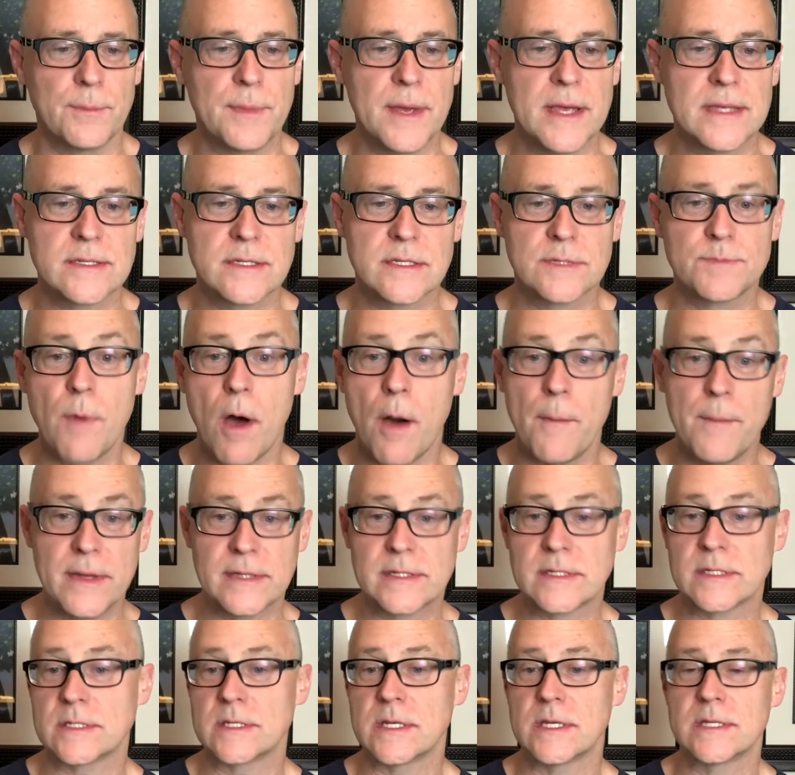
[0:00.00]
small
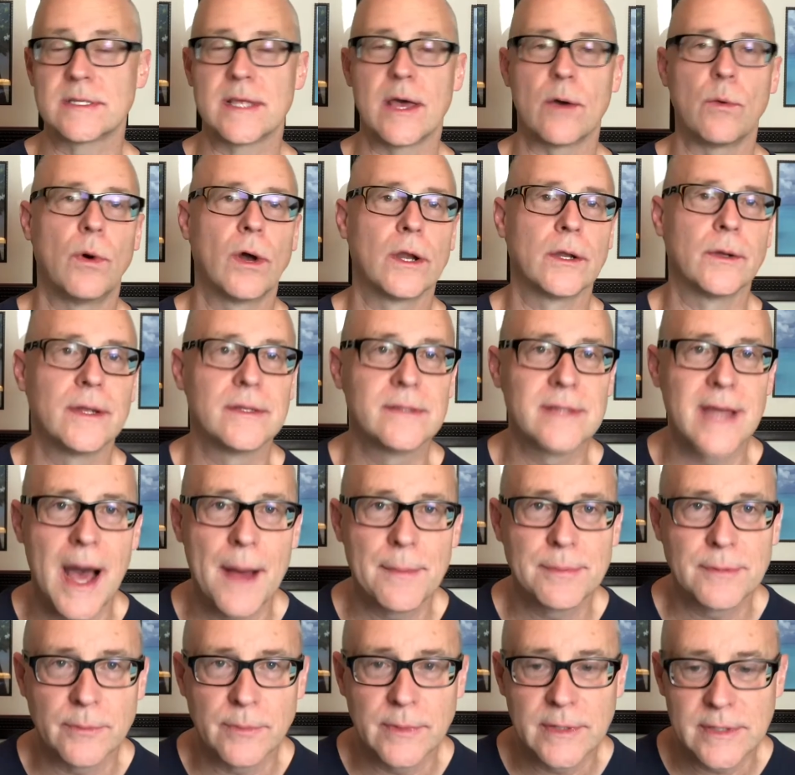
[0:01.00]
businesses that want to adopt
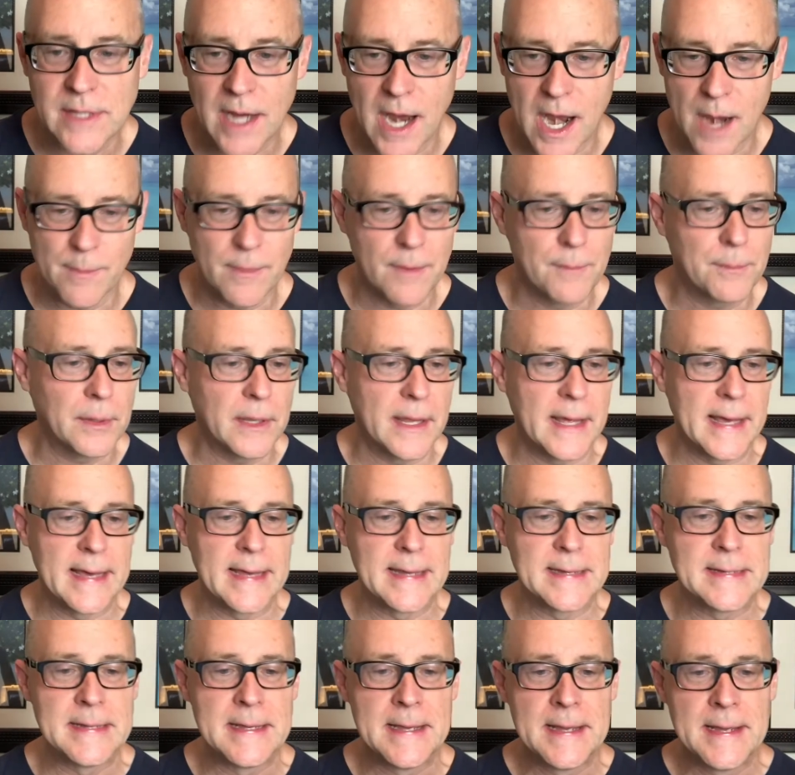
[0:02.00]
a retirement plan,